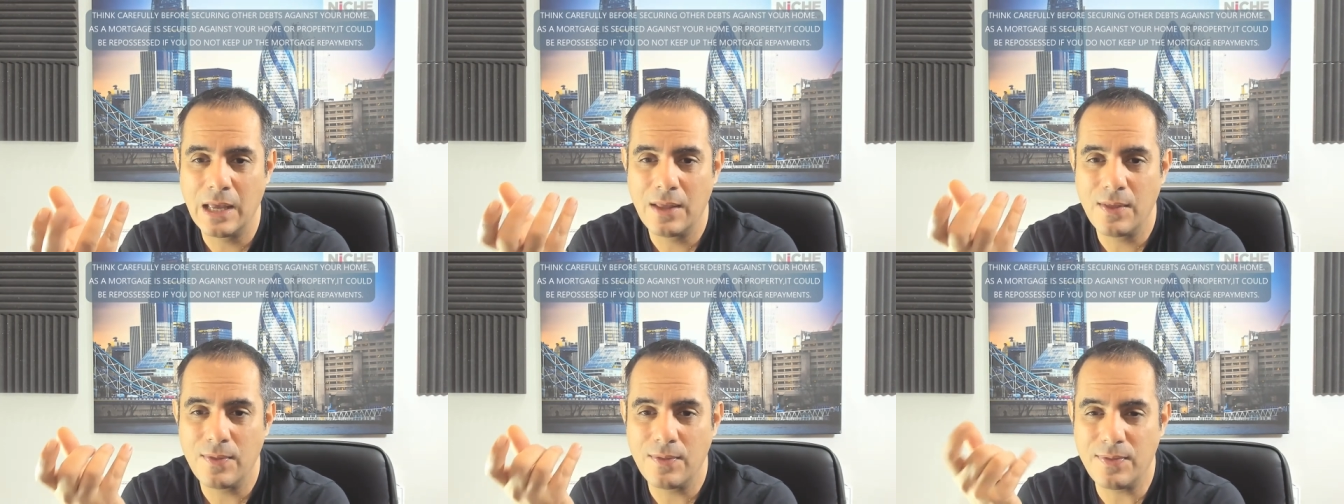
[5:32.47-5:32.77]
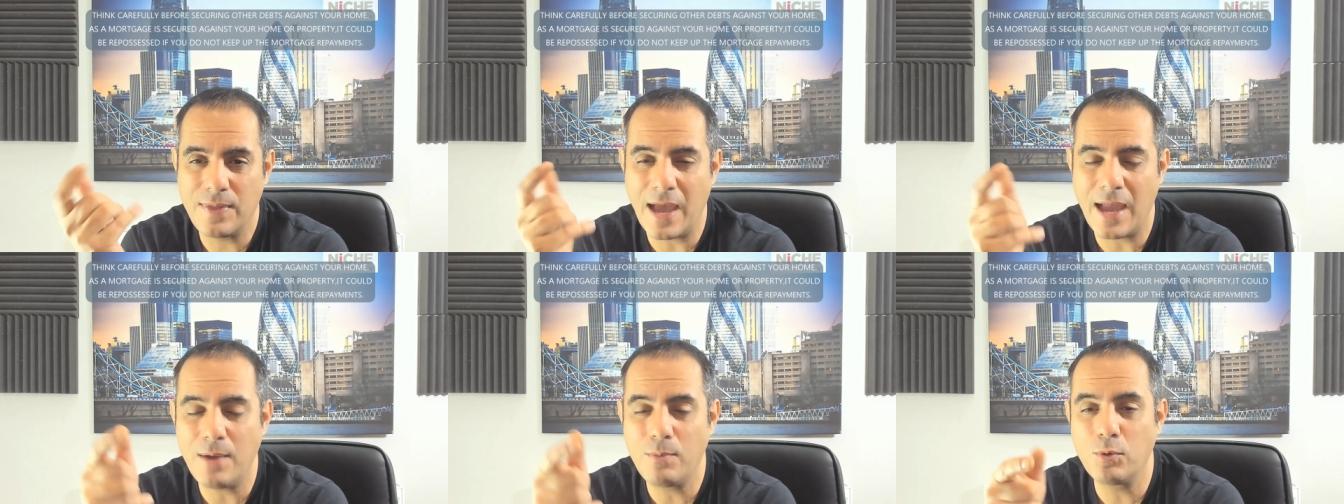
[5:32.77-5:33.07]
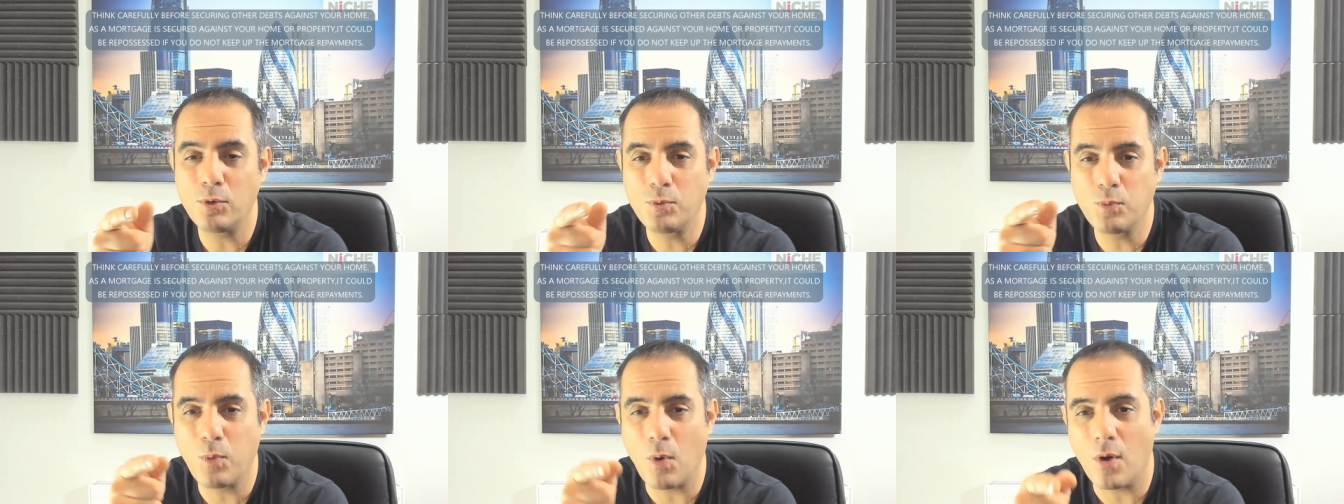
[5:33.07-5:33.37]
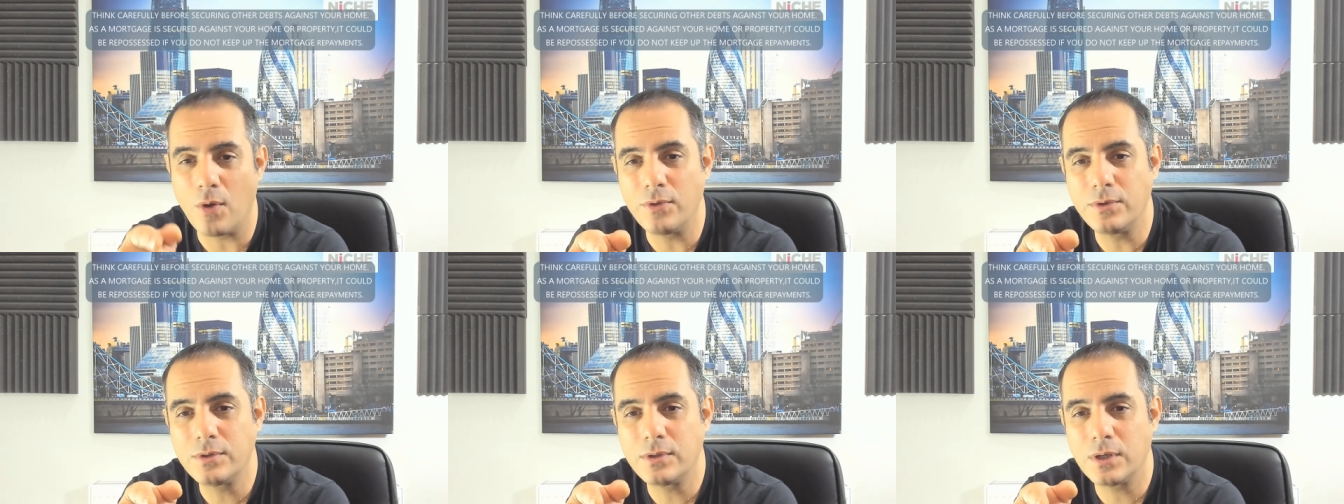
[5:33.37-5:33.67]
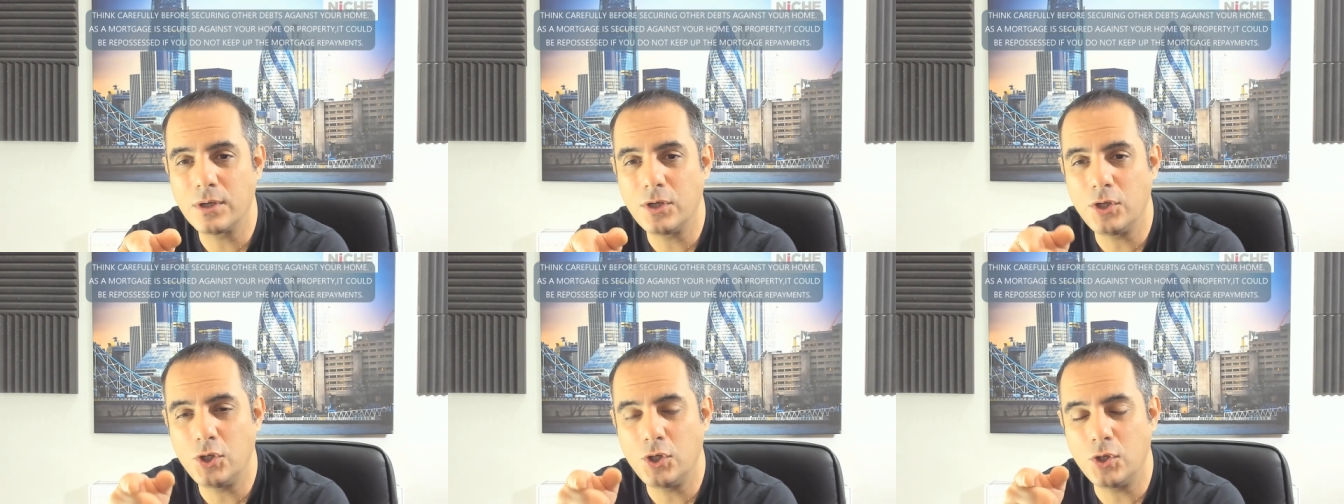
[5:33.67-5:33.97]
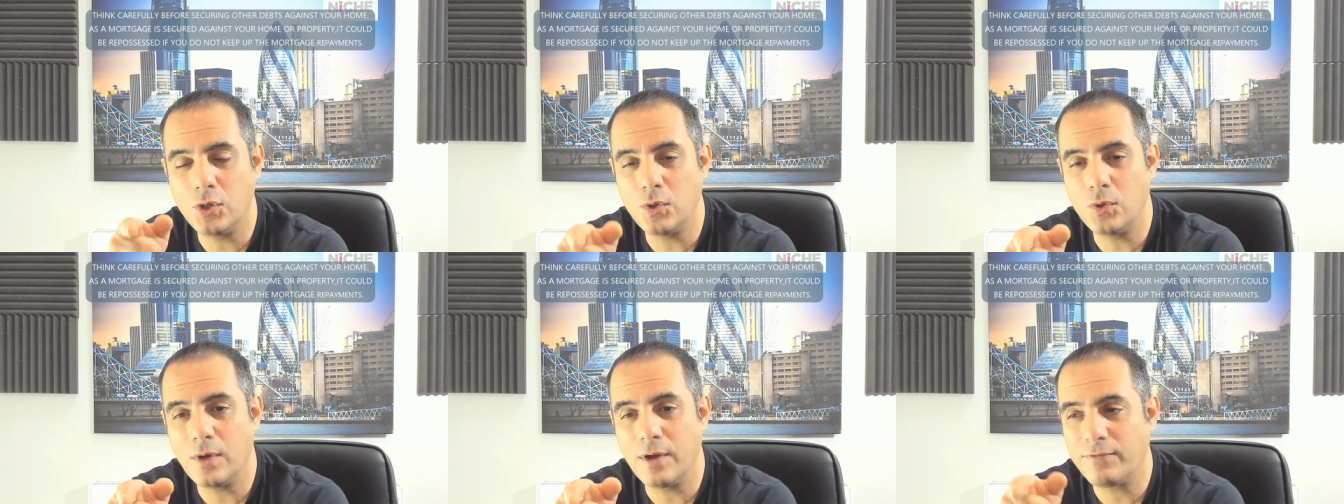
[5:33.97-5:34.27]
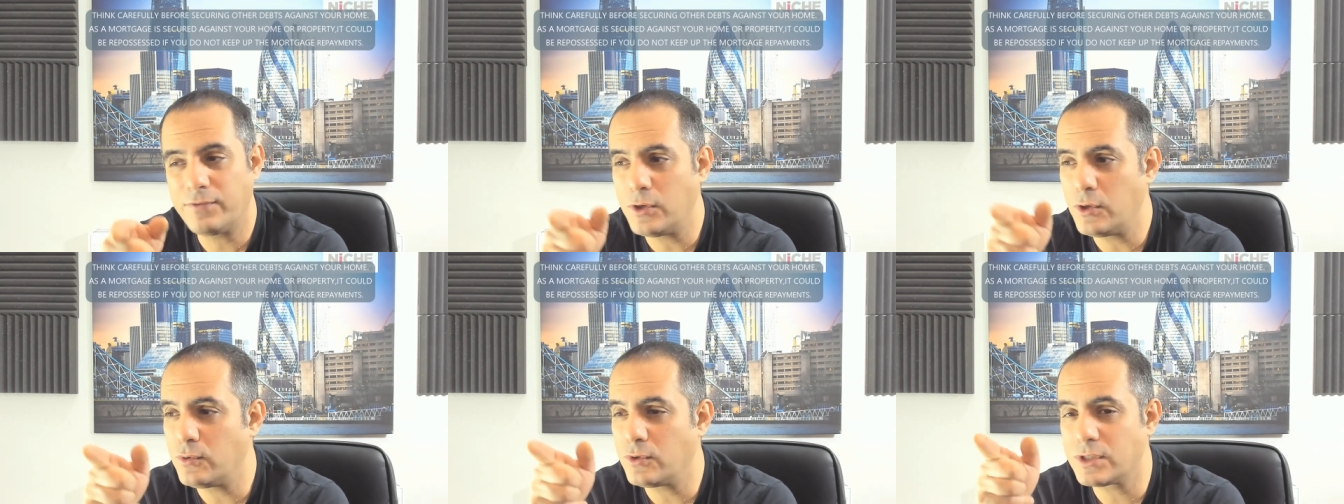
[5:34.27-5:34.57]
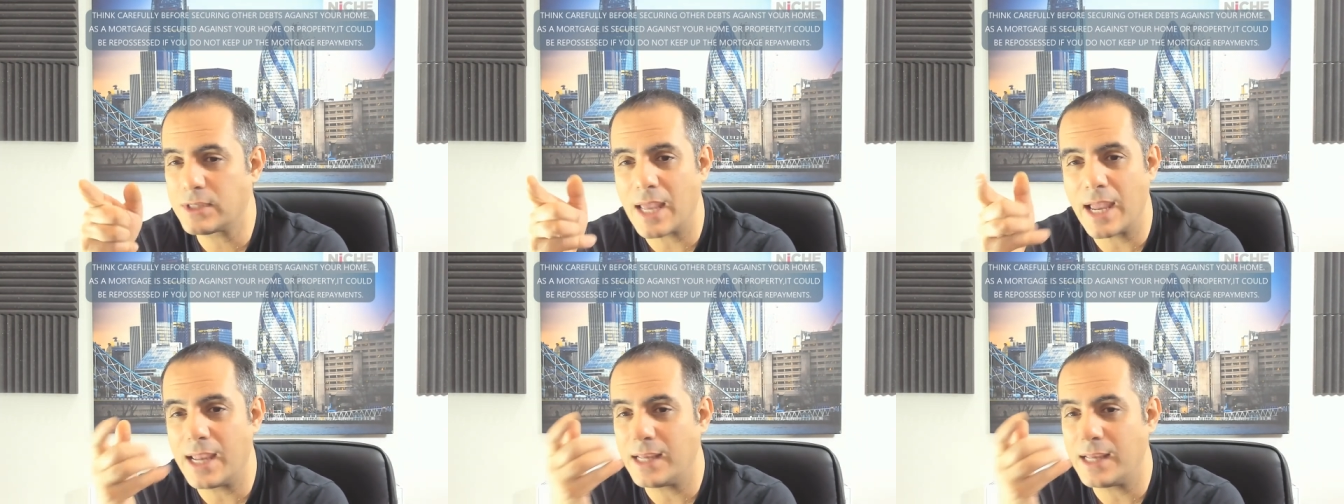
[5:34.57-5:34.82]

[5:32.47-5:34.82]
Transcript: they would want you, if you say